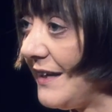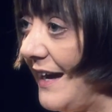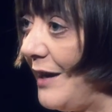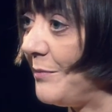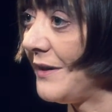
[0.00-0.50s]

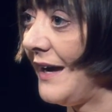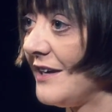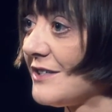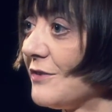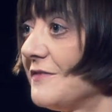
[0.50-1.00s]
Lab
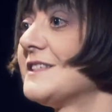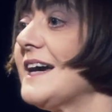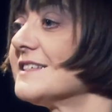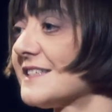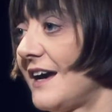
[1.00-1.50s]
sort of
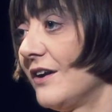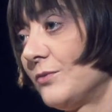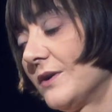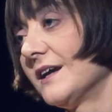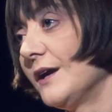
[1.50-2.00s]
does that
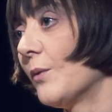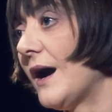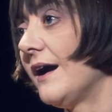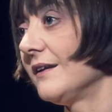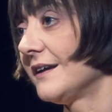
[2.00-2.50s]
really
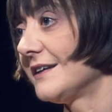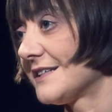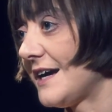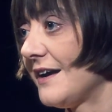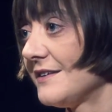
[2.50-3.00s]
well. It
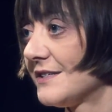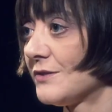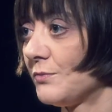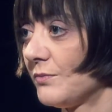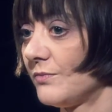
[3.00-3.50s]

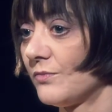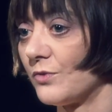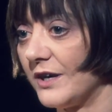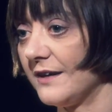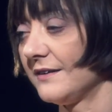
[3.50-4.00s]
does
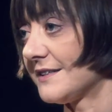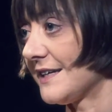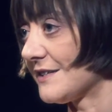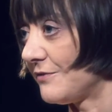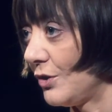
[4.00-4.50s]
real, it
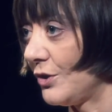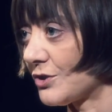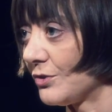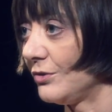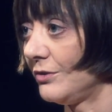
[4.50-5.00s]
does
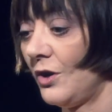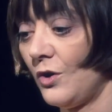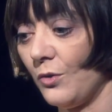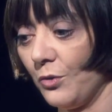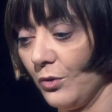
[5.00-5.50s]
virtual,
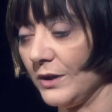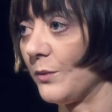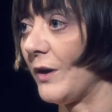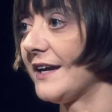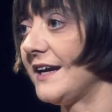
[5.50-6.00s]
all
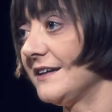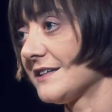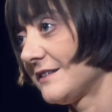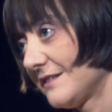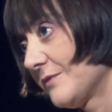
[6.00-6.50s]
in one hit.